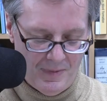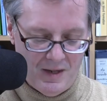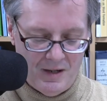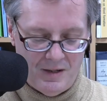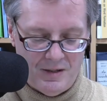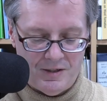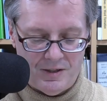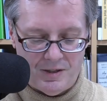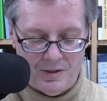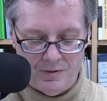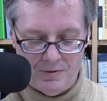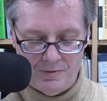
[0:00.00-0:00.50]

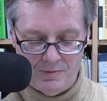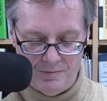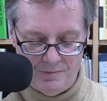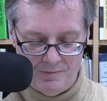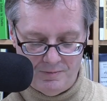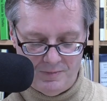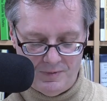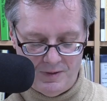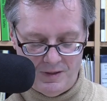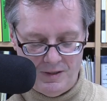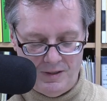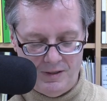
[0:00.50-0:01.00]
So
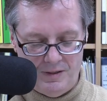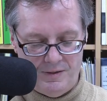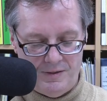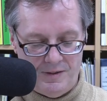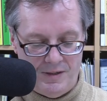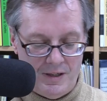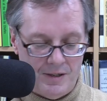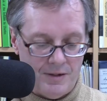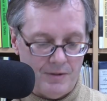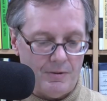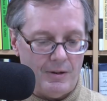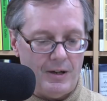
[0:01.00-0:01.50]

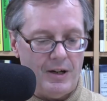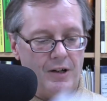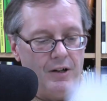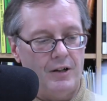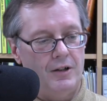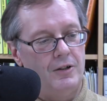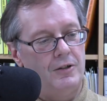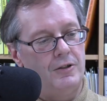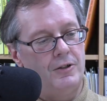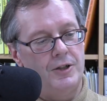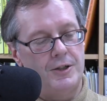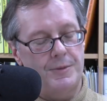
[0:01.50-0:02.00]
then the writer
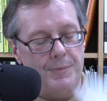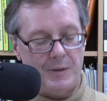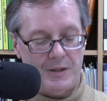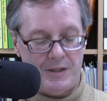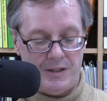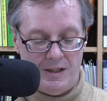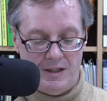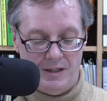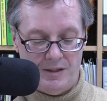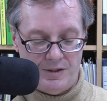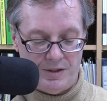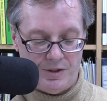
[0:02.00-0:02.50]
concludes by
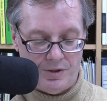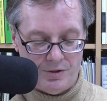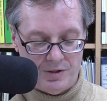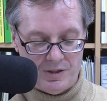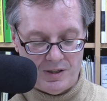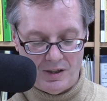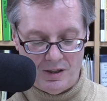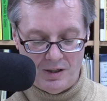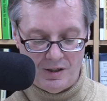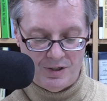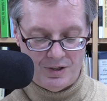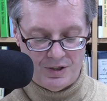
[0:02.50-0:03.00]
saying
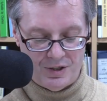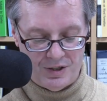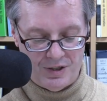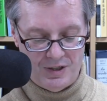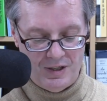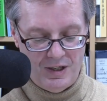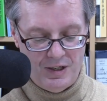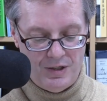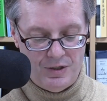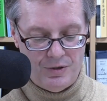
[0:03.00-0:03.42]
sociologists need